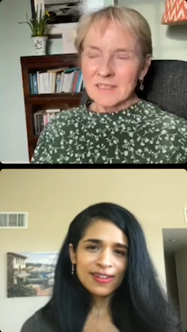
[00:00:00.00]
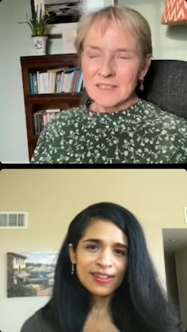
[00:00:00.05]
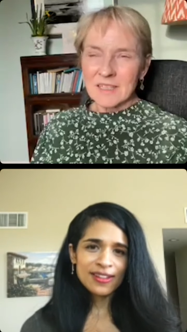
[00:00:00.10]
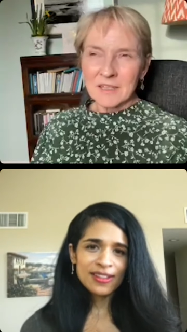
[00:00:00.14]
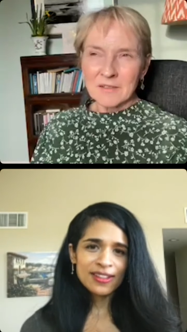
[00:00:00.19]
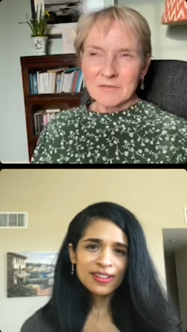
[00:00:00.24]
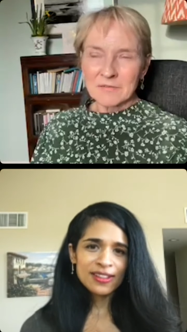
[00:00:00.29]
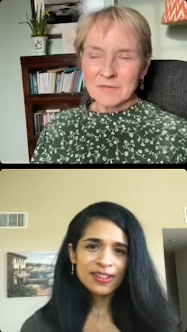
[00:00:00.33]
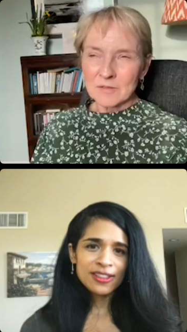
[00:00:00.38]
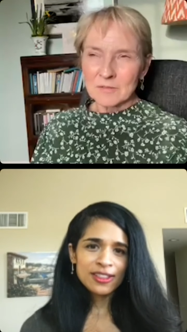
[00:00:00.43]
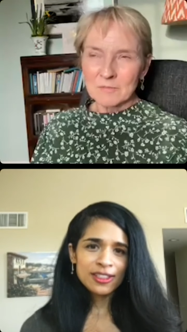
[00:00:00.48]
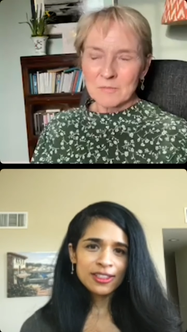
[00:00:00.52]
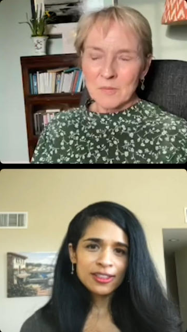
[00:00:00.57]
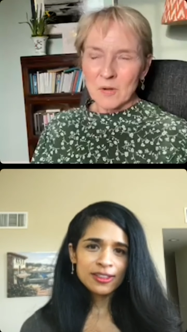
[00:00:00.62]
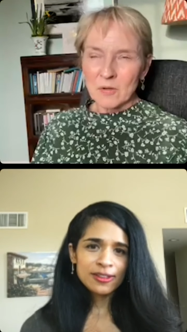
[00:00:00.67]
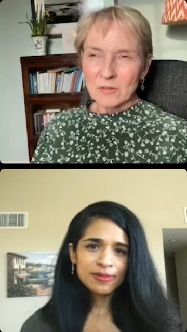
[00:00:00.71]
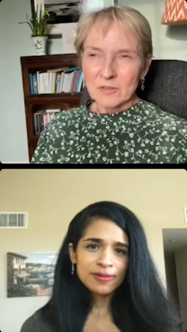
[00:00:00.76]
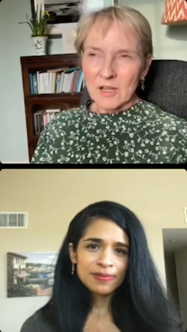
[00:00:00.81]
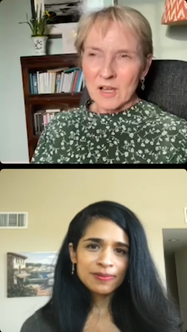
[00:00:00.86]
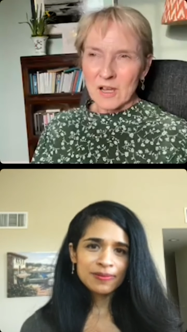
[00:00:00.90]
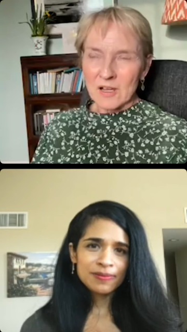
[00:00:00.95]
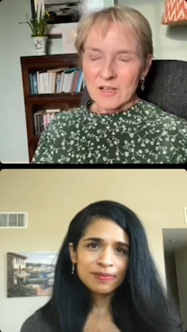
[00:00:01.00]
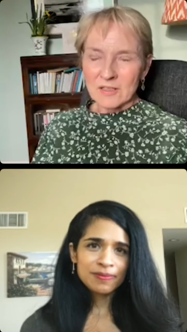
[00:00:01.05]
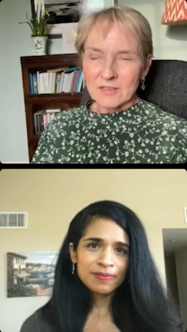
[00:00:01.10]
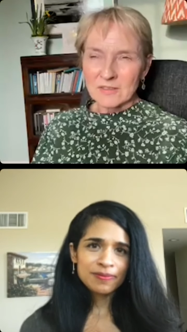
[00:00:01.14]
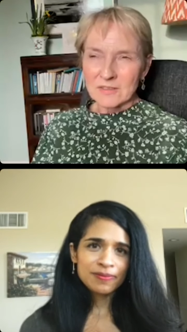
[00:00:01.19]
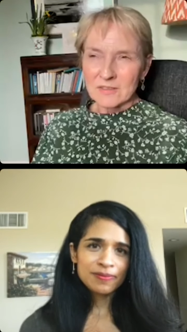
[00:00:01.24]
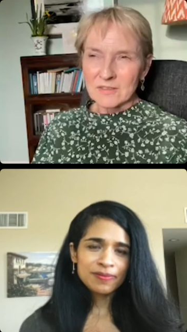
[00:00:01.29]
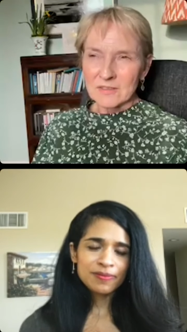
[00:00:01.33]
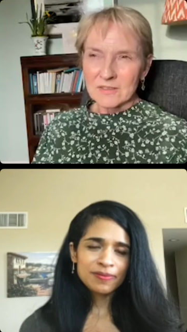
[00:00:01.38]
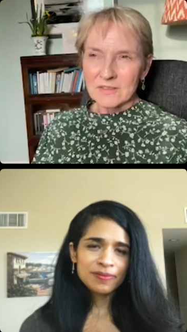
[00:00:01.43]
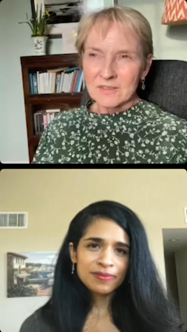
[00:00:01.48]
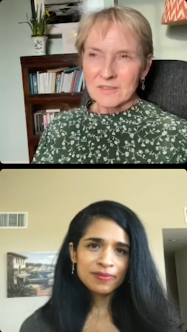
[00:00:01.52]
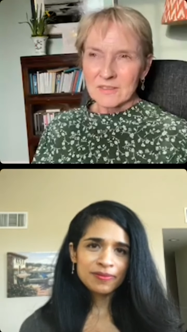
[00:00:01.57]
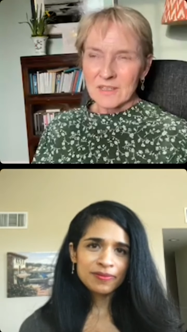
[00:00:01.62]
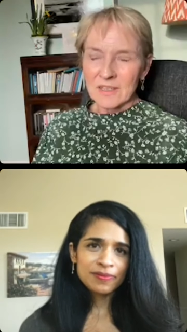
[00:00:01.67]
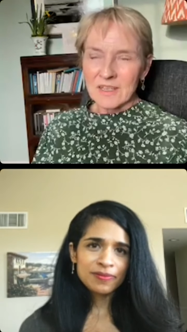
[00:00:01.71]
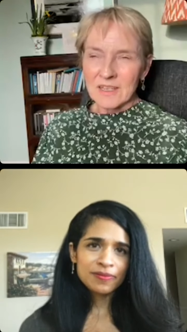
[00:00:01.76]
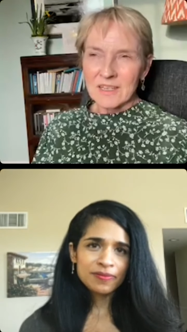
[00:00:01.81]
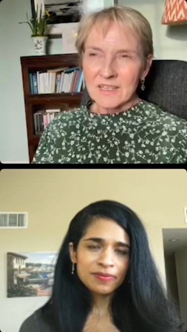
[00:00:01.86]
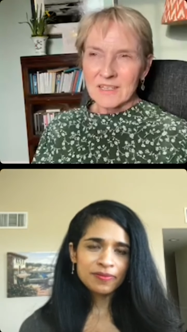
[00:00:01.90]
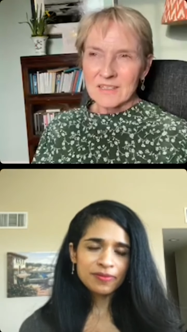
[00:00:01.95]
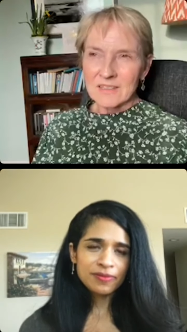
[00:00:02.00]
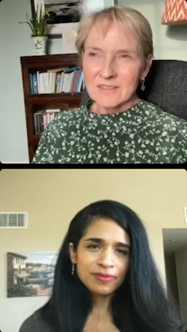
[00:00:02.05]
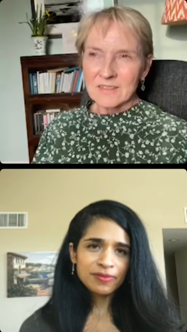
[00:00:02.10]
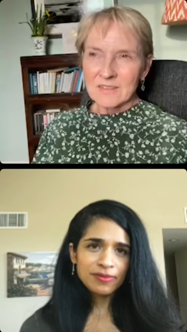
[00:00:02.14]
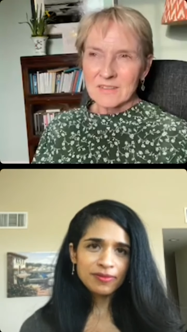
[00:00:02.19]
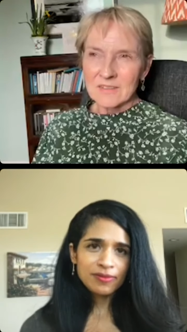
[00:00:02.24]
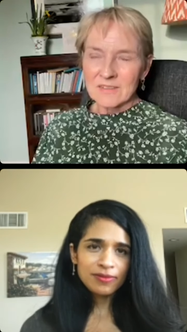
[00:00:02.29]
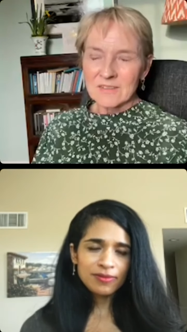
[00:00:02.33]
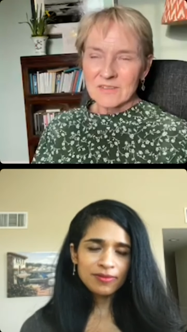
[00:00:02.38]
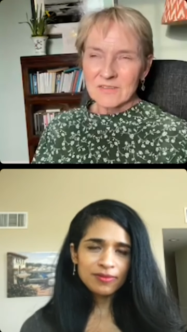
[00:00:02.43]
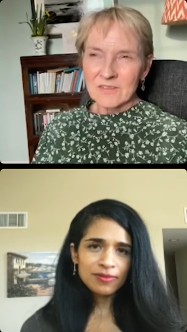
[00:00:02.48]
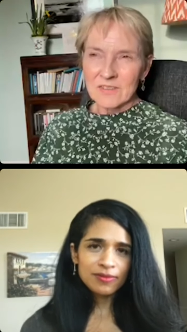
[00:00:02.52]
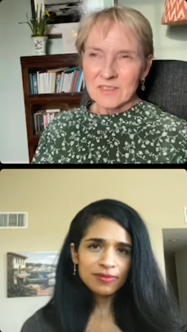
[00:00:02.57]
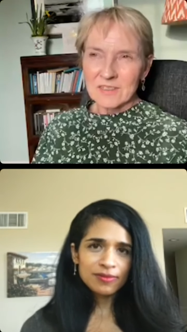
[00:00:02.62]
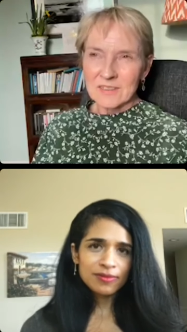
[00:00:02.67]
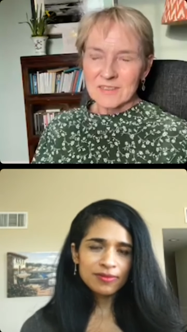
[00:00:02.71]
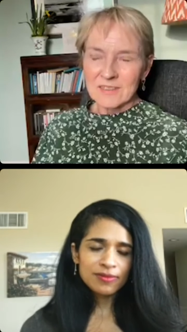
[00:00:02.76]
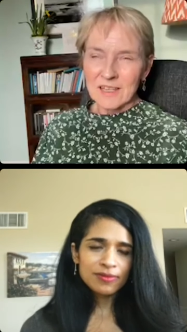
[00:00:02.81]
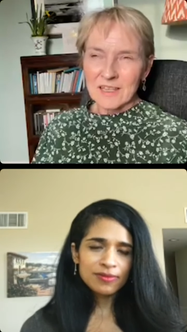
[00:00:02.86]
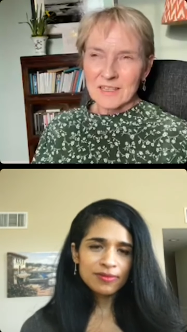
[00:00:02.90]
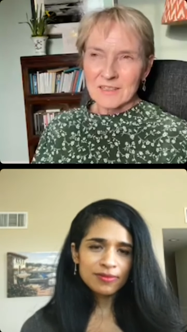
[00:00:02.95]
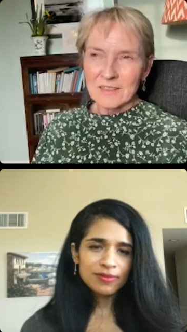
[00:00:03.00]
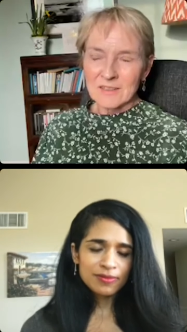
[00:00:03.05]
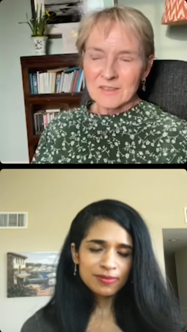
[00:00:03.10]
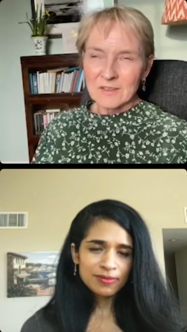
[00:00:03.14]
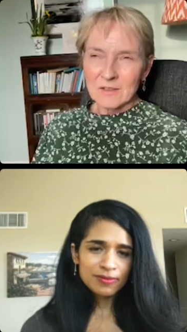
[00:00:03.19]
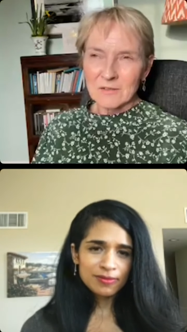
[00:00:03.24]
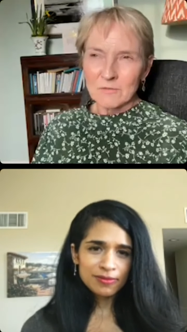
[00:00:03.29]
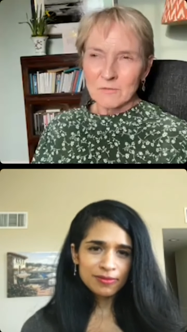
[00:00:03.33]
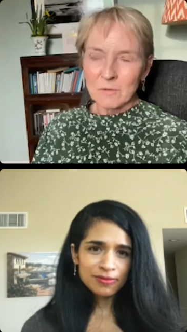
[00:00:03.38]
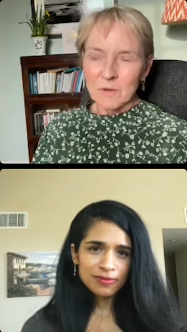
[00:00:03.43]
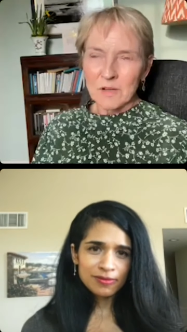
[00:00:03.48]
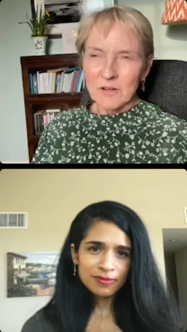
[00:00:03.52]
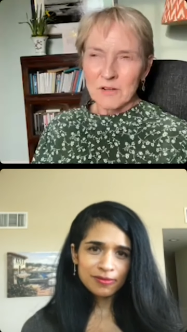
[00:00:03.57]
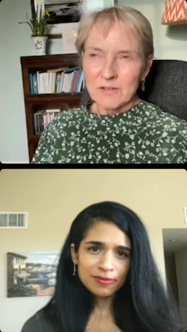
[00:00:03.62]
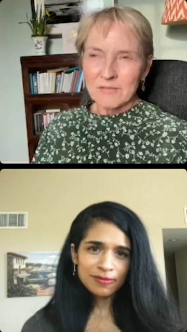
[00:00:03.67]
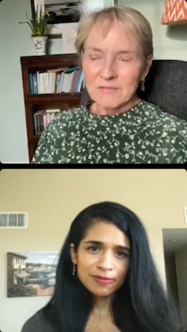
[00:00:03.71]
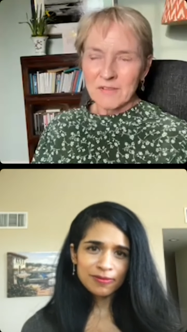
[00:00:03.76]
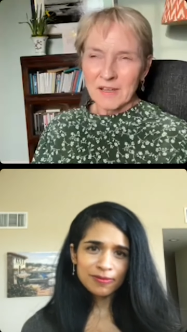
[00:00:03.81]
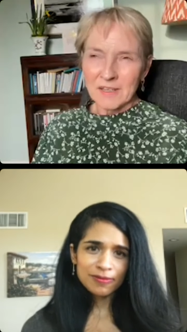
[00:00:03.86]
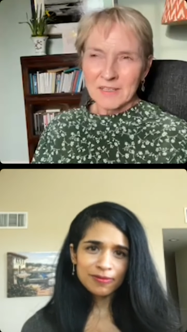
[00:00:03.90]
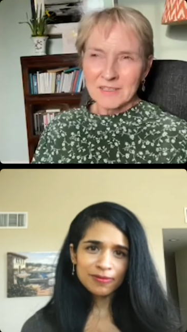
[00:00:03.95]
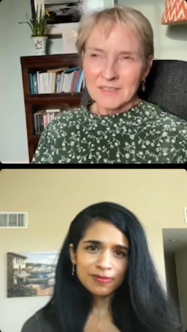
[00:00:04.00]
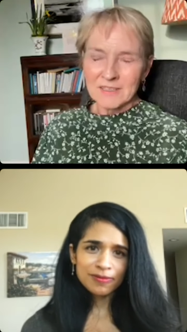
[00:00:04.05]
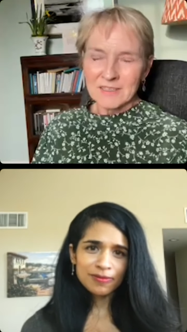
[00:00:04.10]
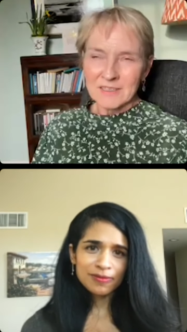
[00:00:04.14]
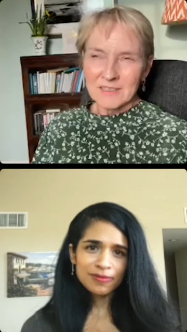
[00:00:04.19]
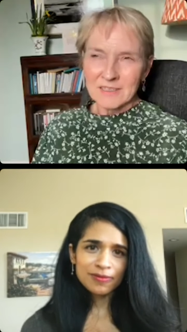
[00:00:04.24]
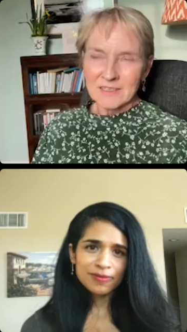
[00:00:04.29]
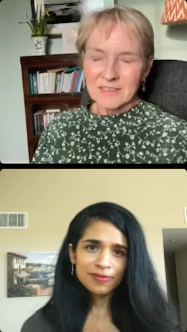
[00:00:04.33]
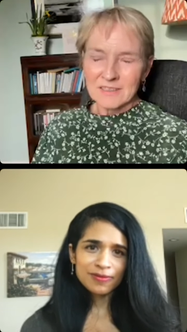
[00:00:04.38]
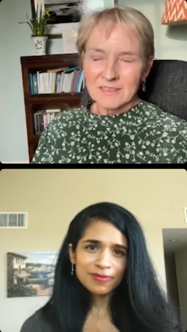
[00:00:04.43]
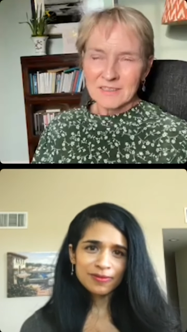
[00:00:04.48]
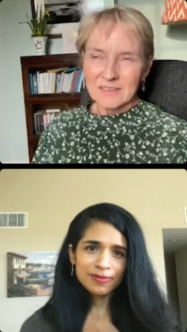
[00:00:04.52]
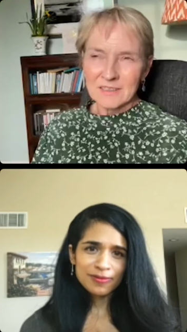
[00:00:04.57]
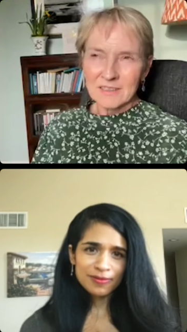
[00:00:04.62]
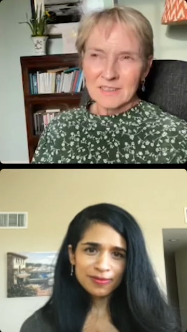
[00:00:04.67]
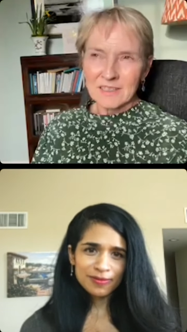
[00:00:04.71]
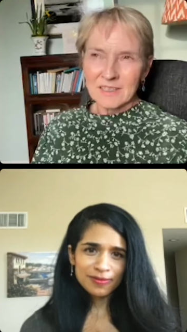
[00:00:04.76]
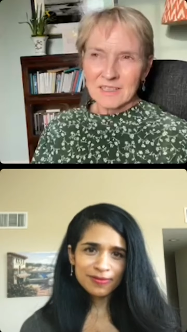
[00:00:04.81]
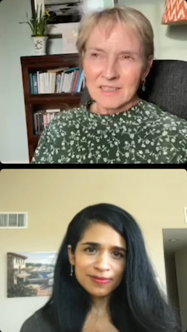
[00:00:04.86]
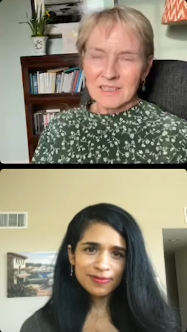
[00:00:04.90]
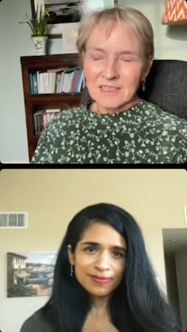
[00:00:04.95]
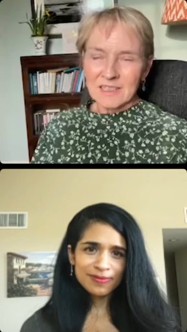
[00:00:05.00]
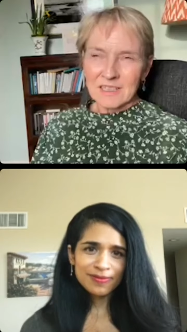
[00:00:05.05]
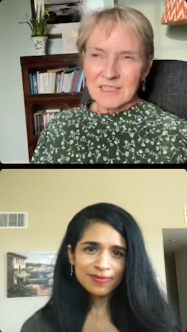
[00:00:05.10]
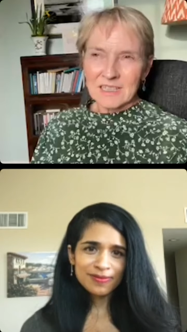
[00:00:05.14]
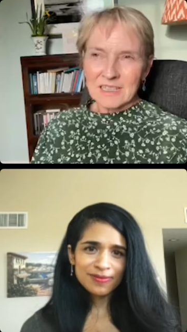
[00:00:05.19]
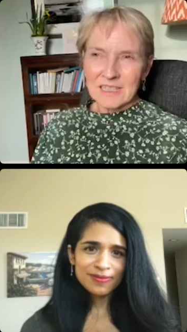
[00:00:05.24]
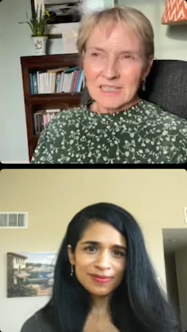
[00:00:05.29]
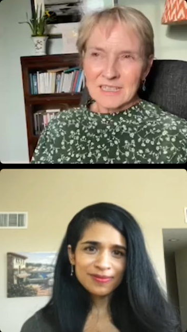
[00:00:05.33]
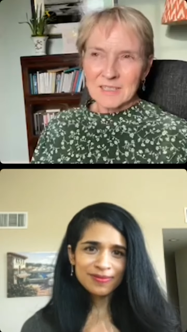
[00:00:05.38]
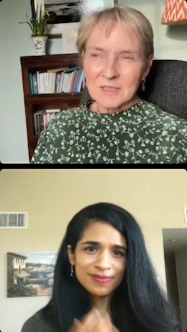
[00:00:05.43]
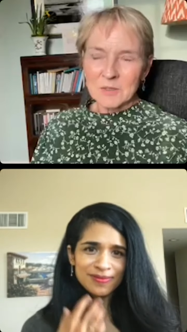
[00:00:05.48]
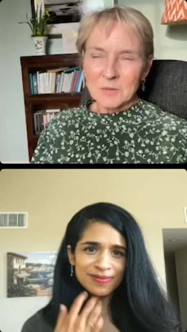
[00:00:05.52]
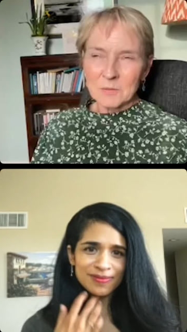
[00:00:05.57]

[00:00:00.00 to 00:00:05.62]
Speaker 1: gift of podcasts is this sense of we're invited into